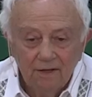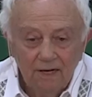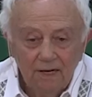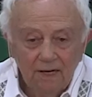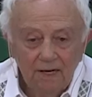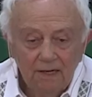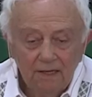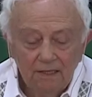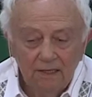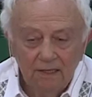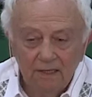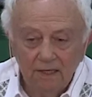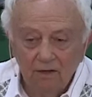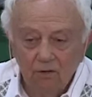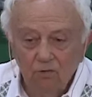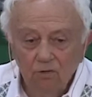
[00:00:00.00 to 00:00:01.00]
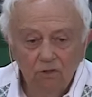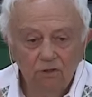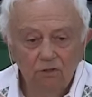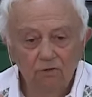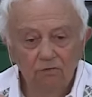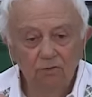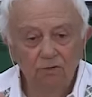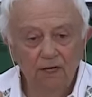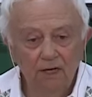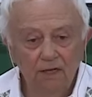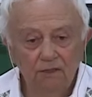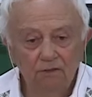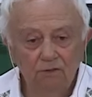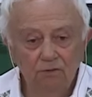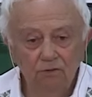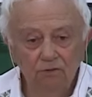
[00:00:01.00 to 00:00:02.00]
and what we
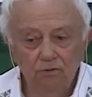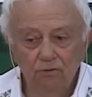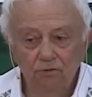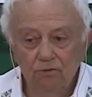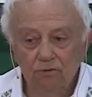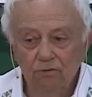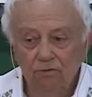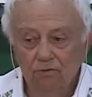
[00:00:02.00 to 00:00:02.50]
had to do